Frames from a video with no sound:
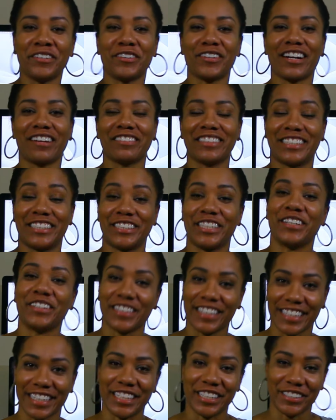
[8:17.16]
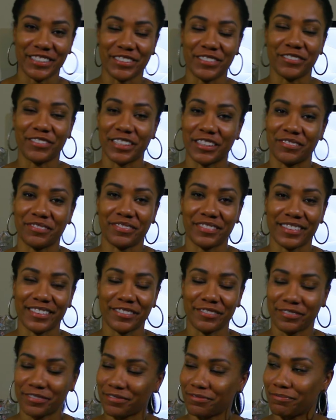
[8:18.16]
where I was showing you with
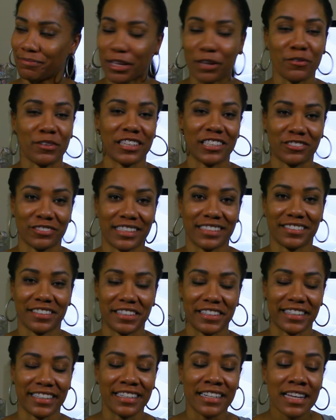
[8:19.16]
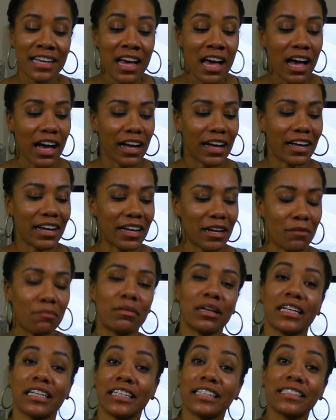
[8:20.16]
me with the dress on. Um,
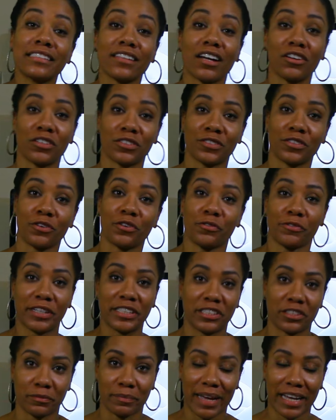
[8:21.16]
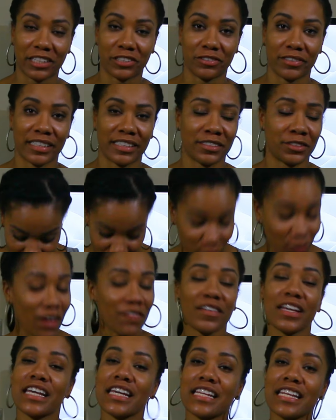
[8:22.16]
but it is also a racer back dress. If you
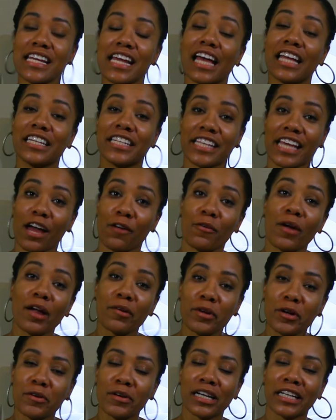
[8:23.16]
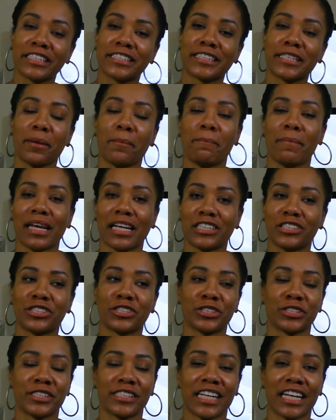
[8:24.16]
have any DIY requests, make
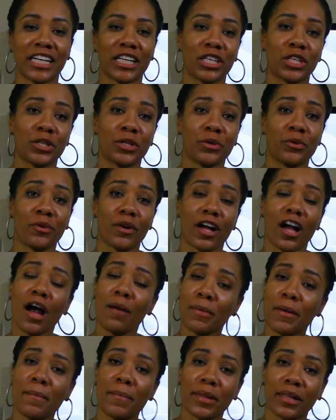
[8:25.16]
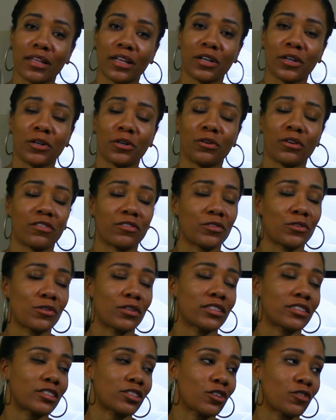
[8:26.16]
sure that you comment below. Of
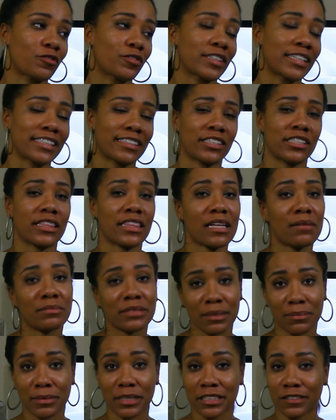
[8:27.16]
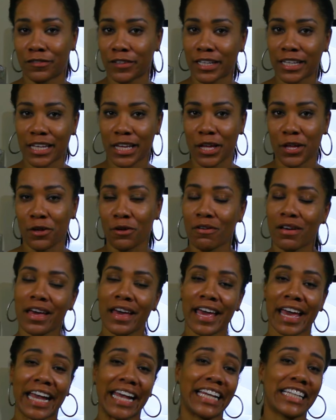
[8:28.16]
course, don't forget to thumbs up this video
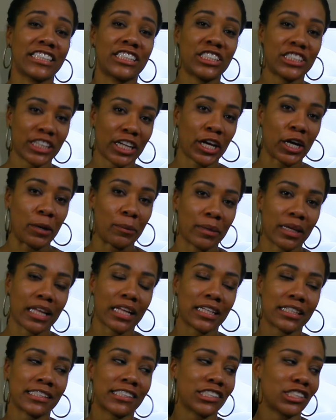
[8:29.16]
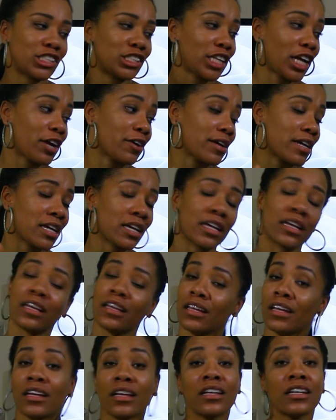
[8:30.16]
and share because sharing
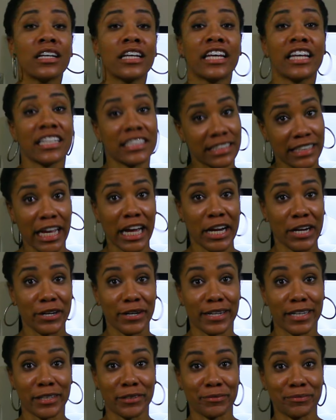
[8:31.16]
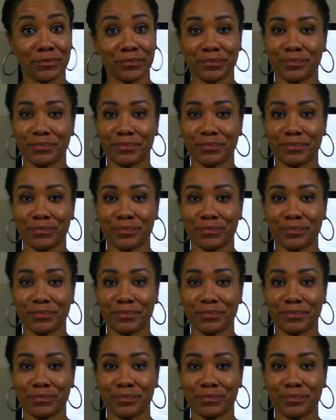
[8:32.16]
is caring